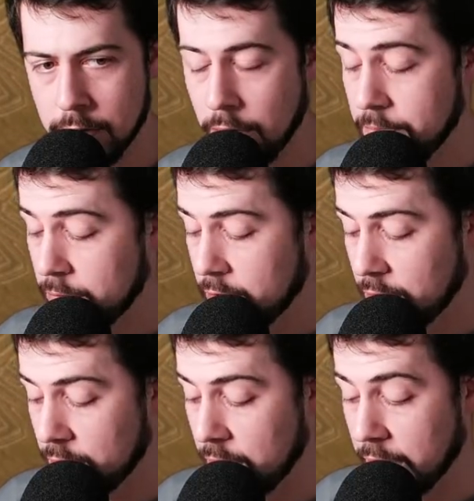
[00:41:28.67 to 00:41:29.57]
Oh,
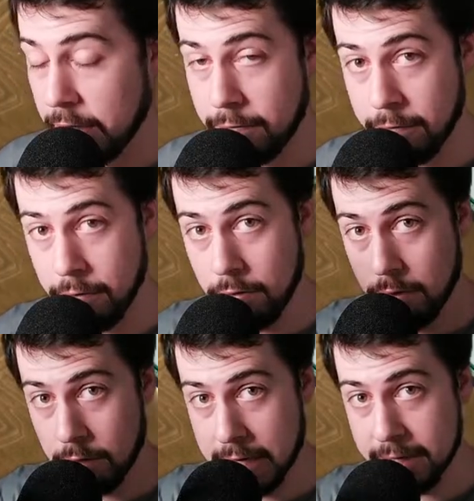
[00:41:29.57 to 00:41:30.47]
Golgari food,
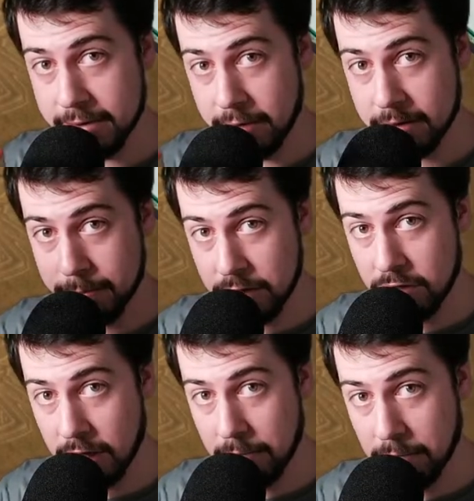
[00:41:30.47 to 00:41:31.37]
as I was
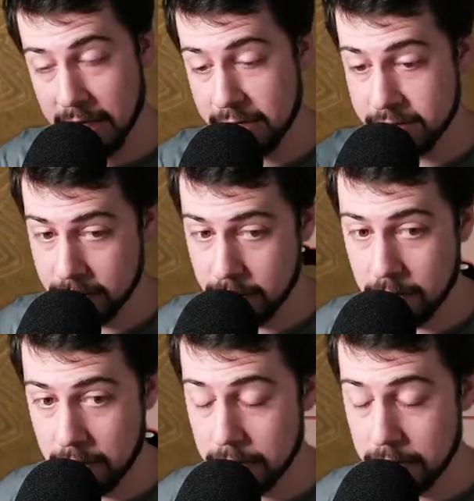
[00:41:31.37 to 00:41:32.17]
mentioning, Blast Zone.